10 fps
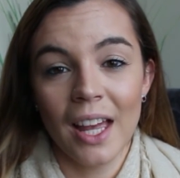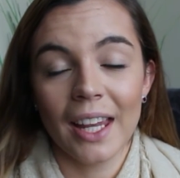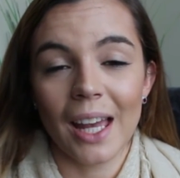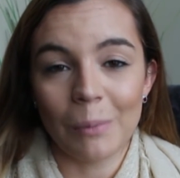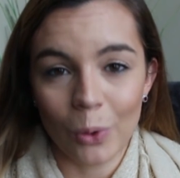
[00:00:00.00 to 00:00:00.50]

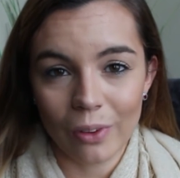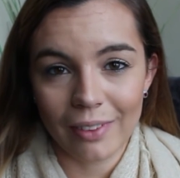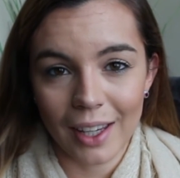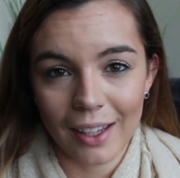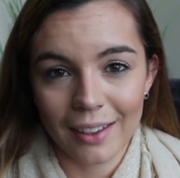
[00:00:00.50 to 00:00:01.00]
get
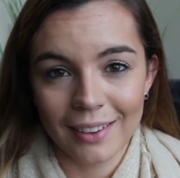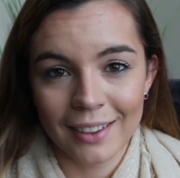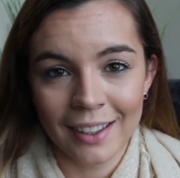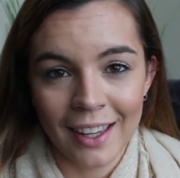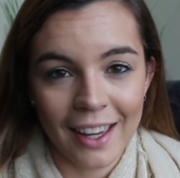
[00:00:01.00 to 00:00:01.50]
moving,
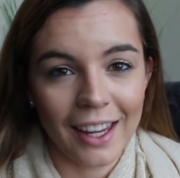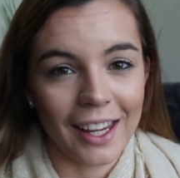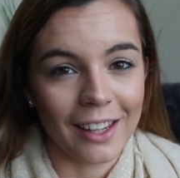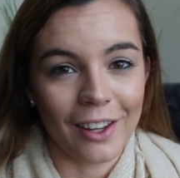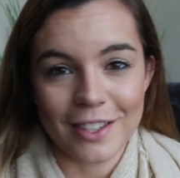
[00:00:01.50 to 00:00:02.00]

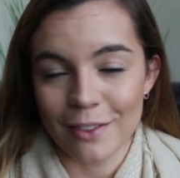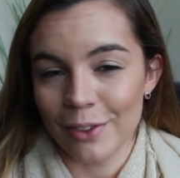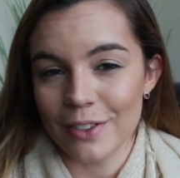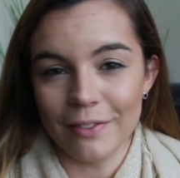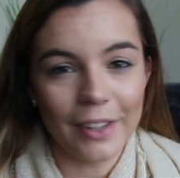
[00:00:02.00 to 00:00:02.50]
eat lots of
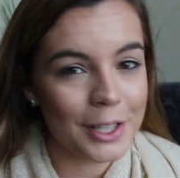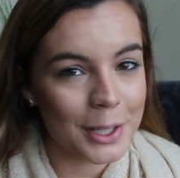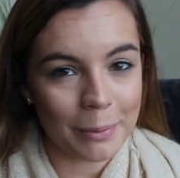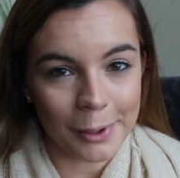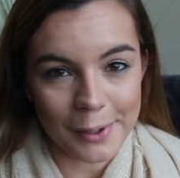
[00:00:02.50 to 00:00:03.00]
fruits and
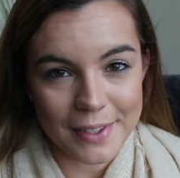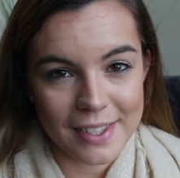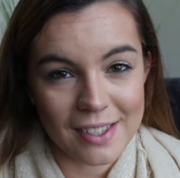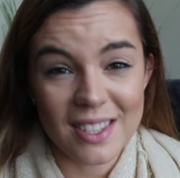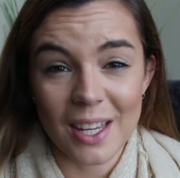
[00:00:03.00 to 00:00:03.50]

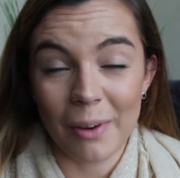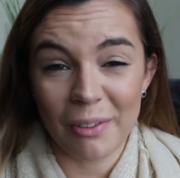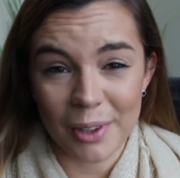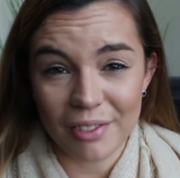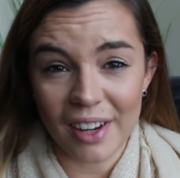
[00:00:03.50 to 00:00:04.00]
vegetables, stay away
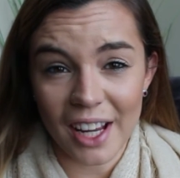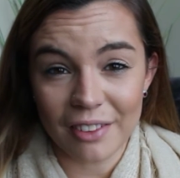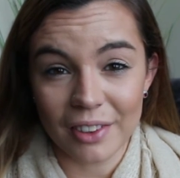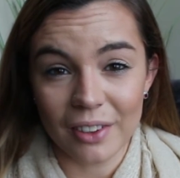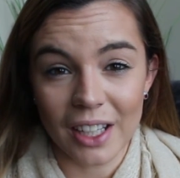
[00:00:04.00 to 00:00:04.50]
from the fried
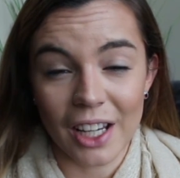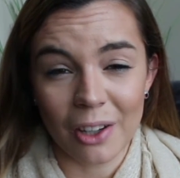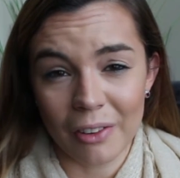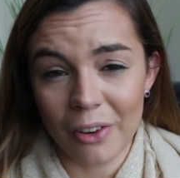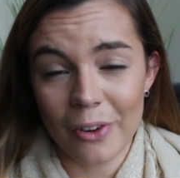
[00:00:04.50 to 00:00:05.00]
food, and
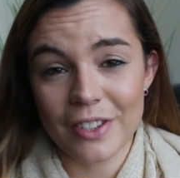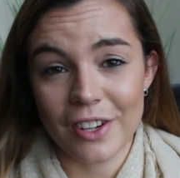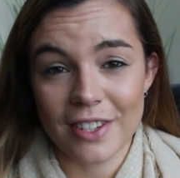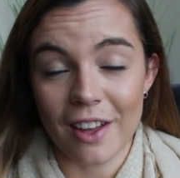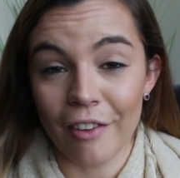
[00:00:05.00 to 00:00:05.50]
you'll notice
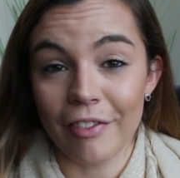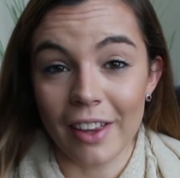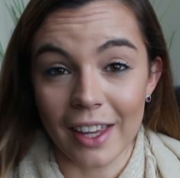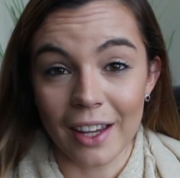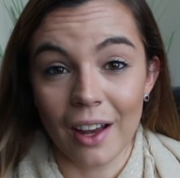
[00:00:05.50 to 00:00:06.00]
yourself
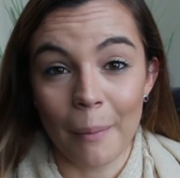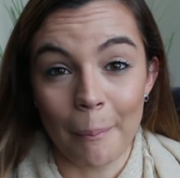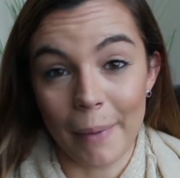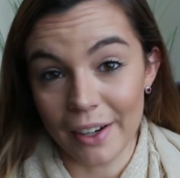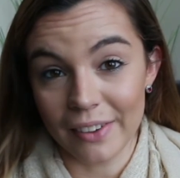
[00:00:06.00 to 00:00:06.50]
feeling
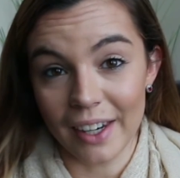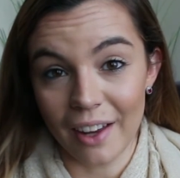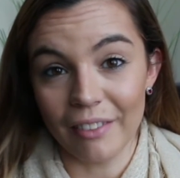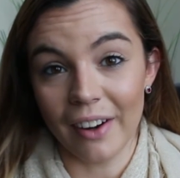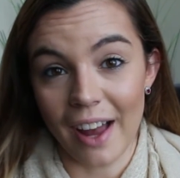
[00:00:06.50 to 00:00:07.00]
better than
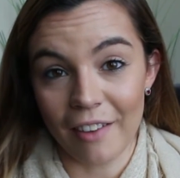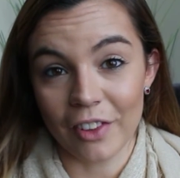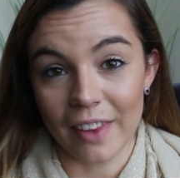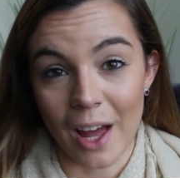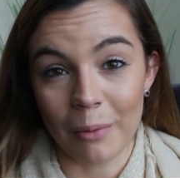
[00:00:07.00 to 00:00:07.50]
ever
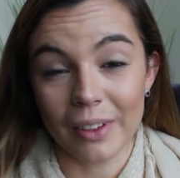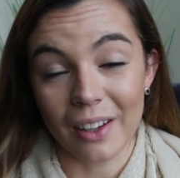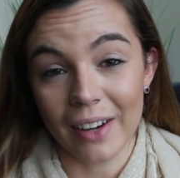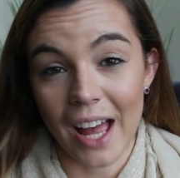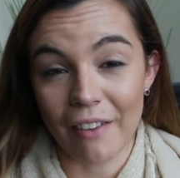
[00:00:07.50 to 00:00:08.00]
after that
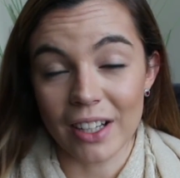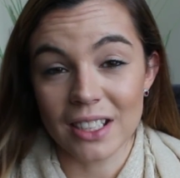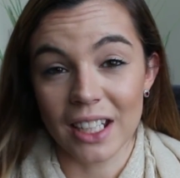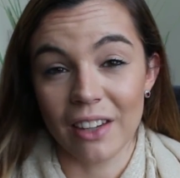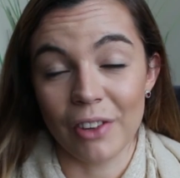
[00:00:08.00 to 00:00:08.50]
without having
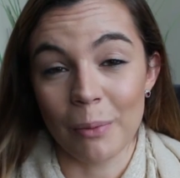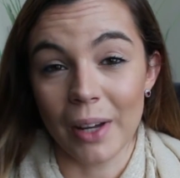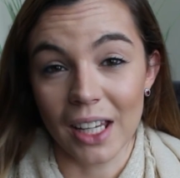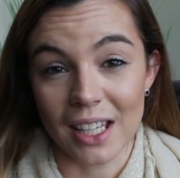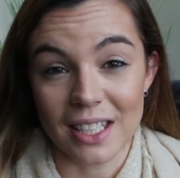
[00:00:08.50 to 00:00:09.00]
to give your
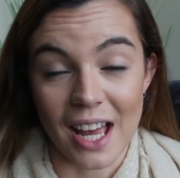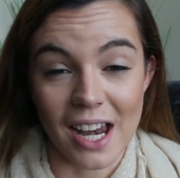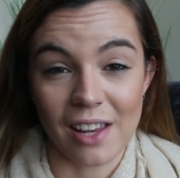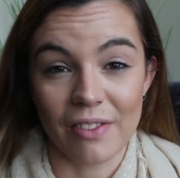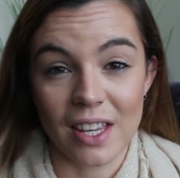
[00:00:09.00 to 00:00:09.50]
money into
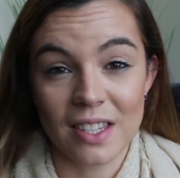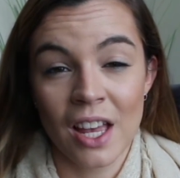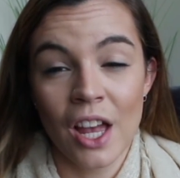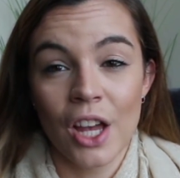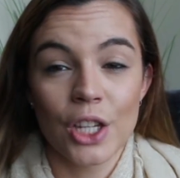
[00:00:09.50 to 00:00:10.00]
any of these
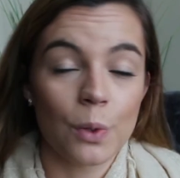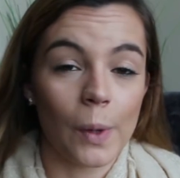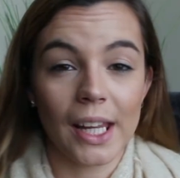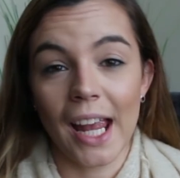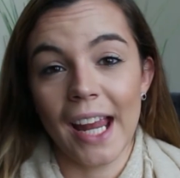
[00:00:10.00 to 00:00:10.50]

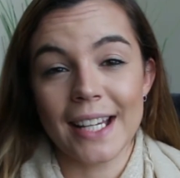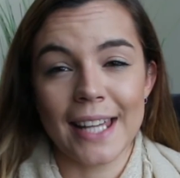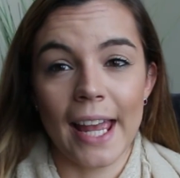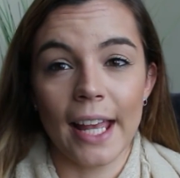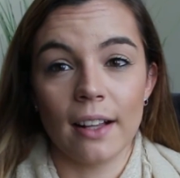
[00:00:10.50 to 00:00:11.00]

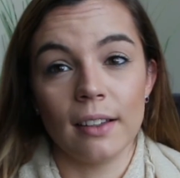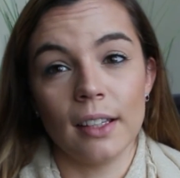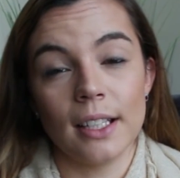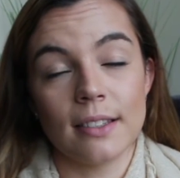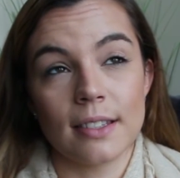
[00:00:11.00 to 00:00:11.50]
28-day
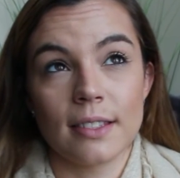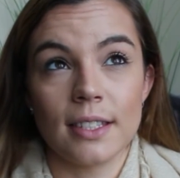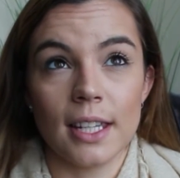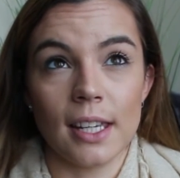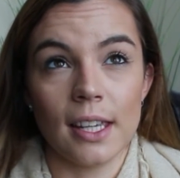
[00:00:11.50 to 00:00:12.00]
cleanse
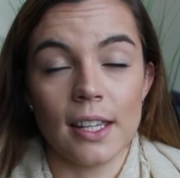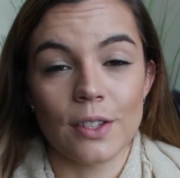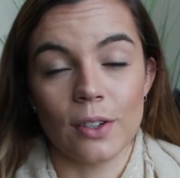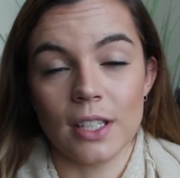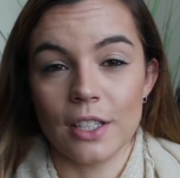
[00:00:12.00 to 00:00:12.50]

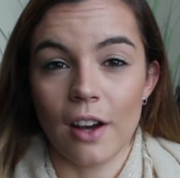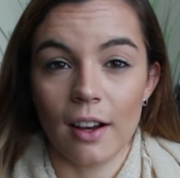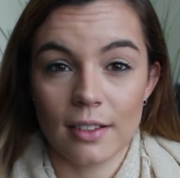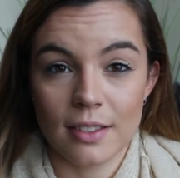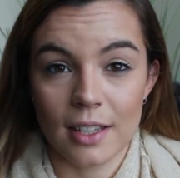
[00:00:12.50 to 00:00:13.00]
teas or
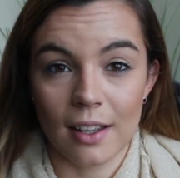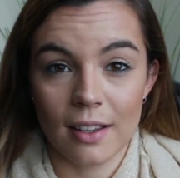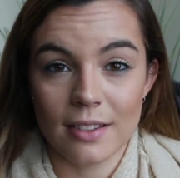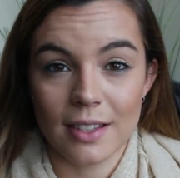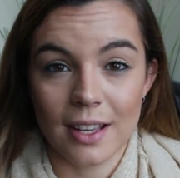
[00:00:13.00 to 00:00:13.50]
detox teas,